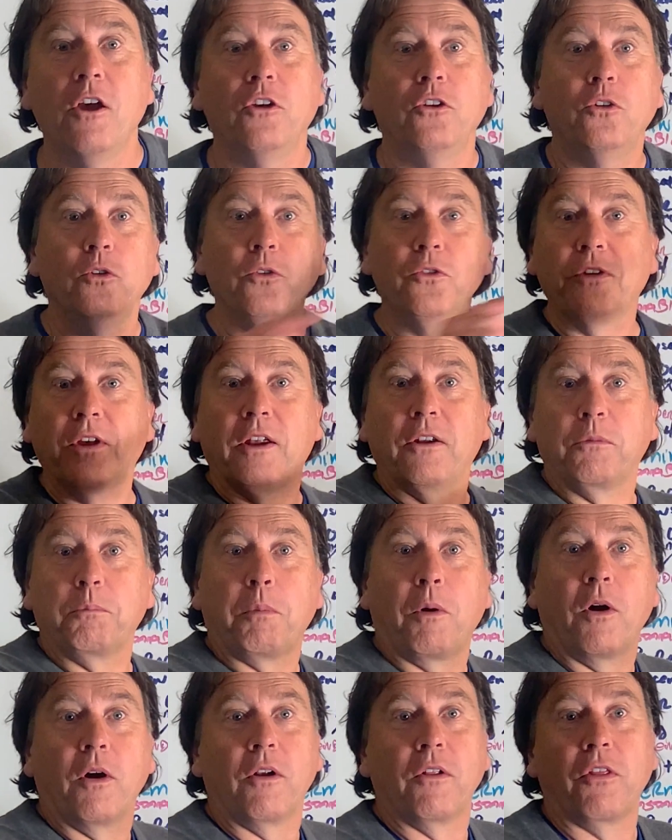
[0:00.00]
use that as
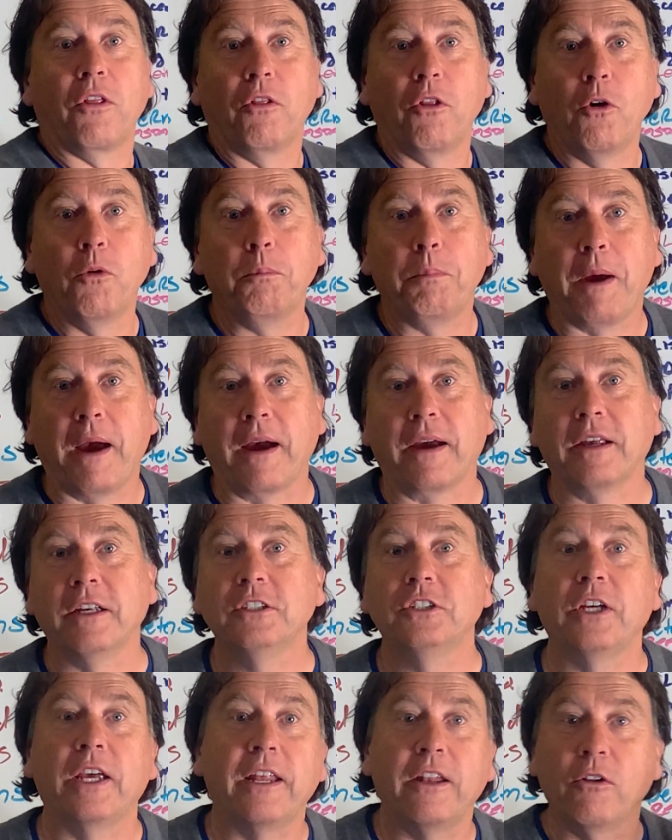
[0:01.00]
part of the loan
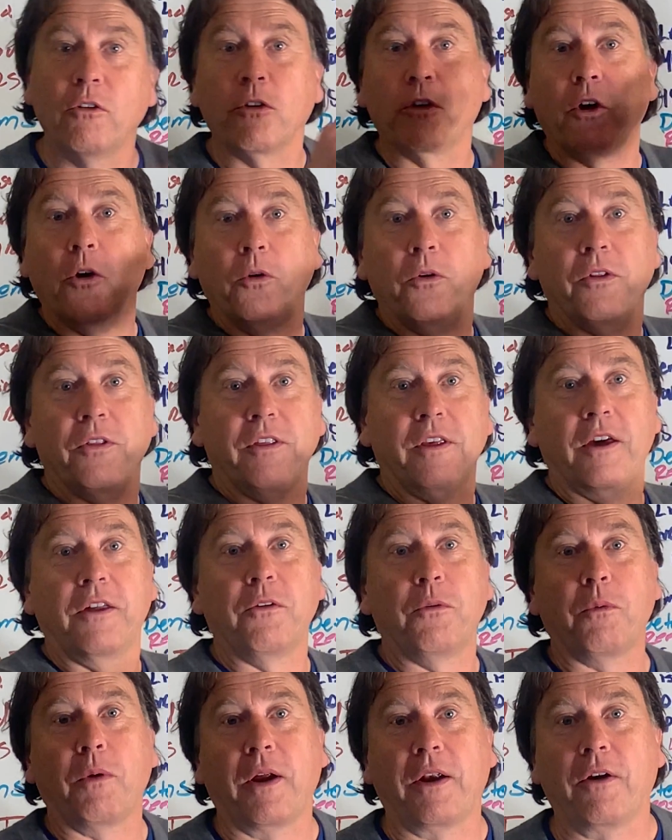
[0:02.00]
package, and it will go to the
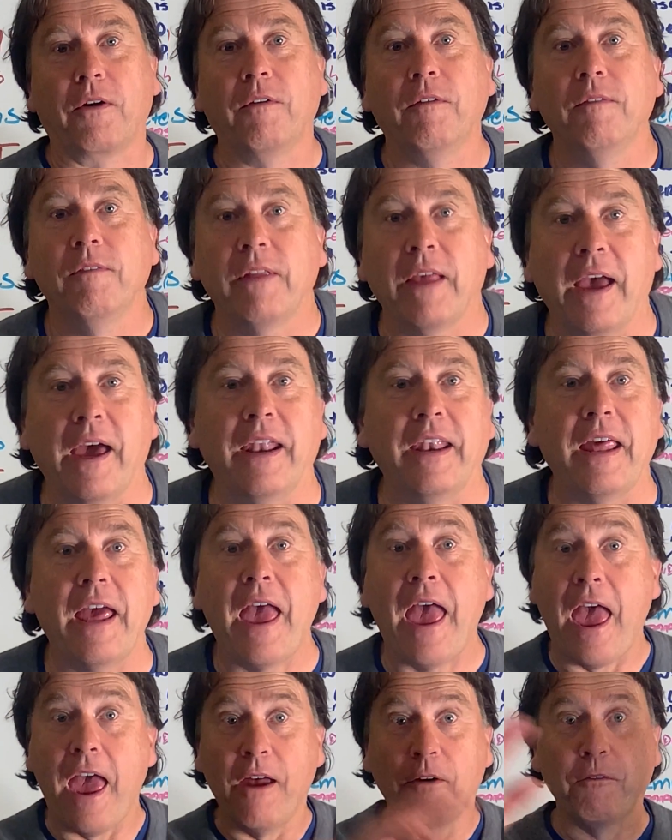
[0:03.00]
underwriter. And
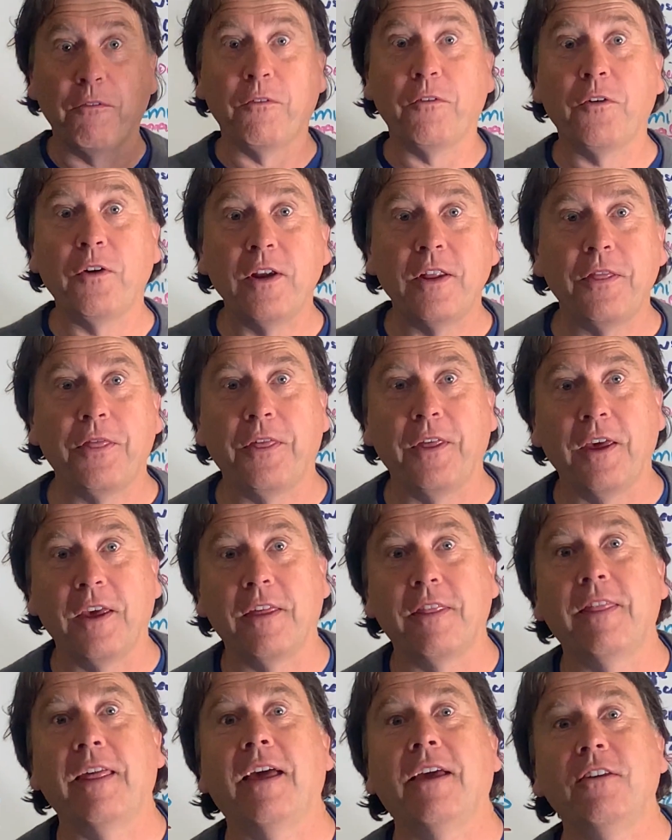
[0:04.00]

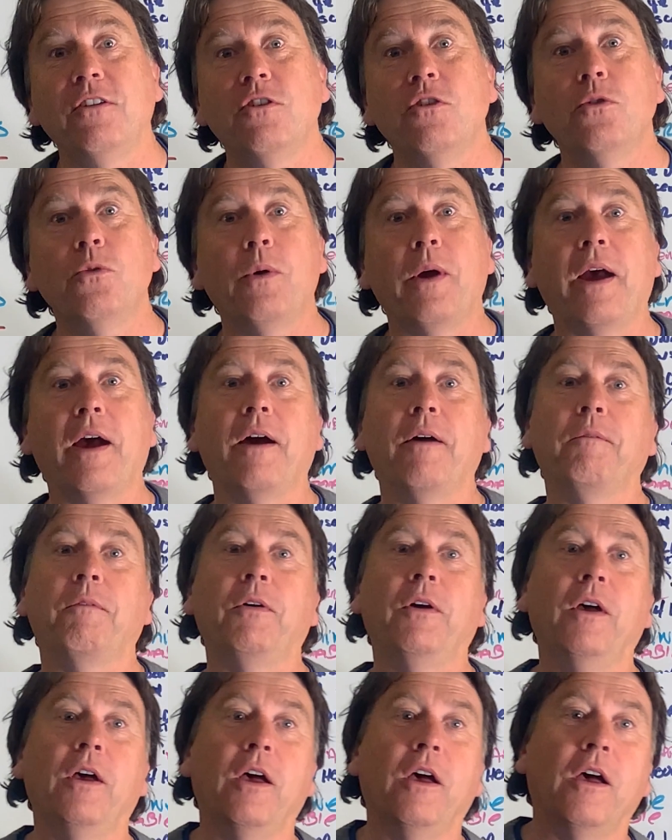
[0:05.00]
everything that you have
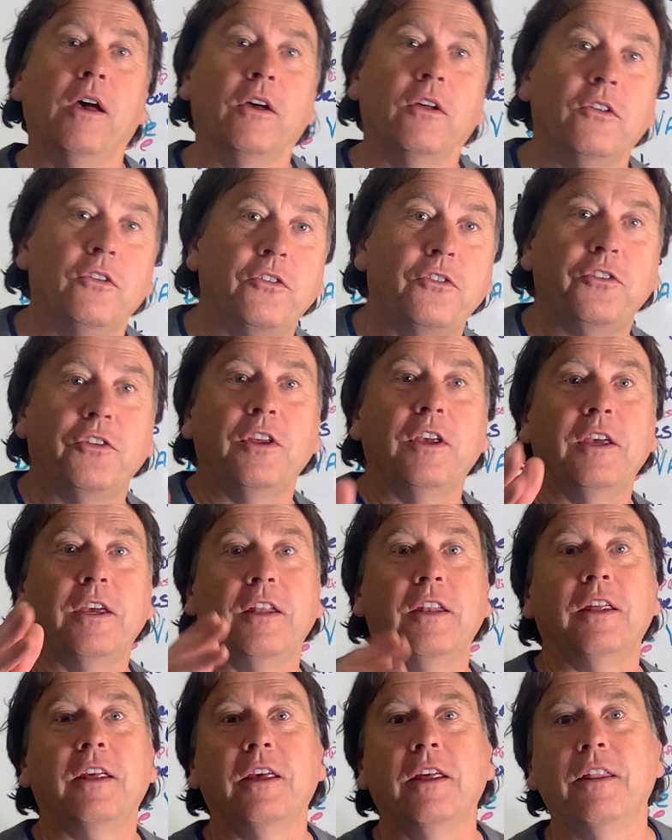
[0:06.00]

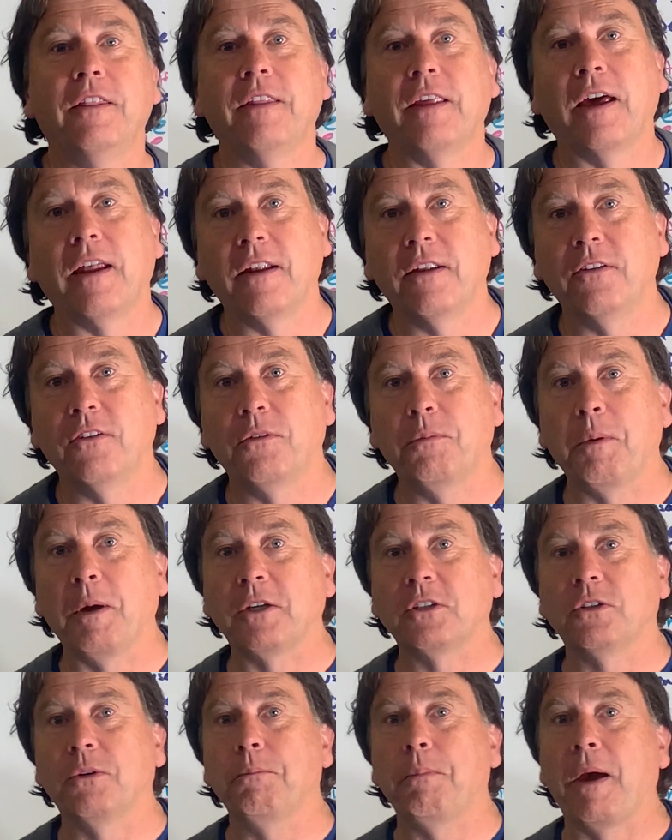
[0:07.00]
seen in that
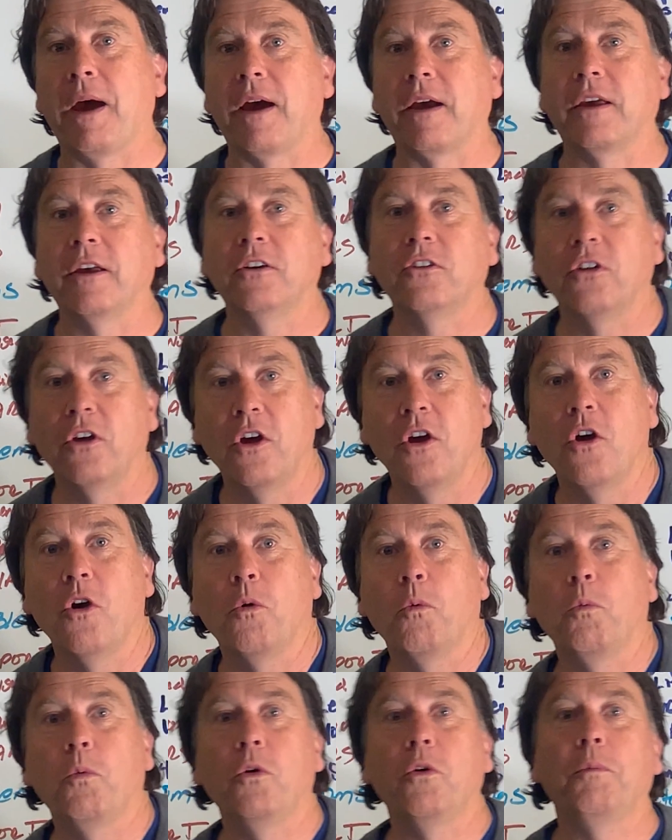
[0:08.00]
inspection package
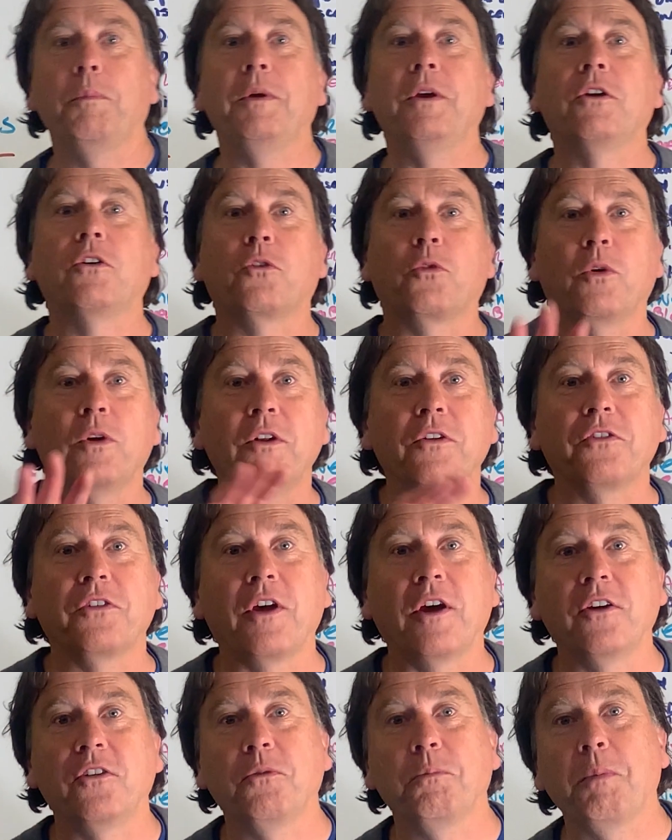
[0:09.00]
will be
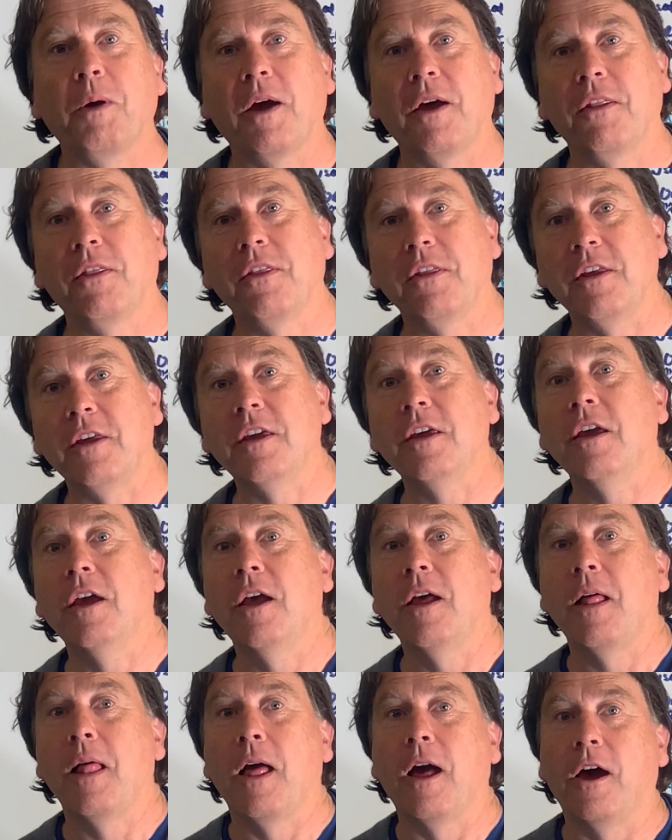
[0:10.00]
criticized by the
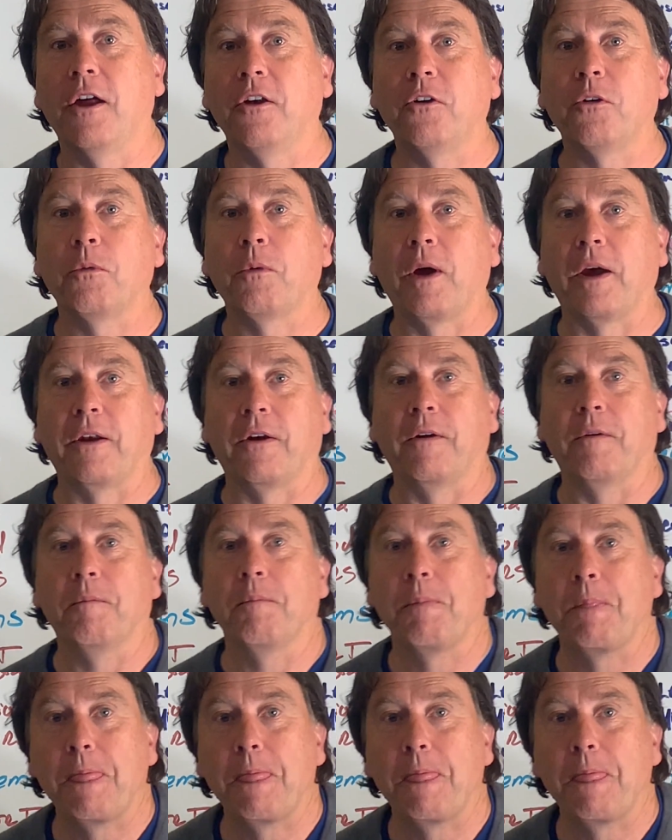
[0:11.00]
underwriter.